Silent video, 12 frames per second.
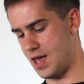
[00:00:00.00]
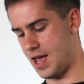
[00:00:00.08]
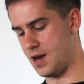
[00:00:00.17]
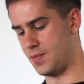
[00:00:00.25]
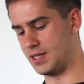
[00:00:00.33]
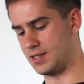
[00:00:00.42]

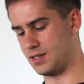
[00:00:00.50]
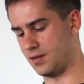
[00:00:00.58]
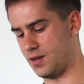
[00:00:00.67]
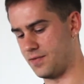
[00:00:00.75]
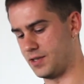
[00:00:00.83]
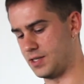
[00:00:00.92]
enemies
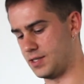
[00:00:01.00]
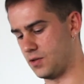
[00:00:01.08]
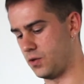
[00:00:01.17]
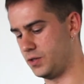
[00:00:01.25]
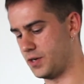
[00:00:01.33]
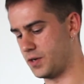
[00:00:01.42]
to lovers,
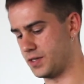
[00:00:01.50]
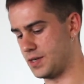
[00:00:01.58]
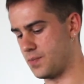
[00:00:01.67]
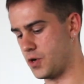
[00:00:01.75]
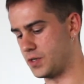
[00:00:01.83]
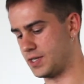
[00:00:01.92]
all dogs
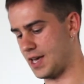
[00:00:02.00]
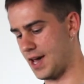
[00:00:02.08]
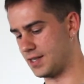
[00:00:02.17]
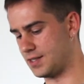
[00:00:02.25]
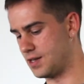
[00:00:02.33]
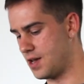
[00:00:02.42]
and most
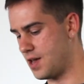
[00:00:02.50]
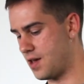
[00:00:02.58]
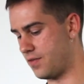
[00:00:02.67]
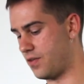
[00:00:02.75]
cats.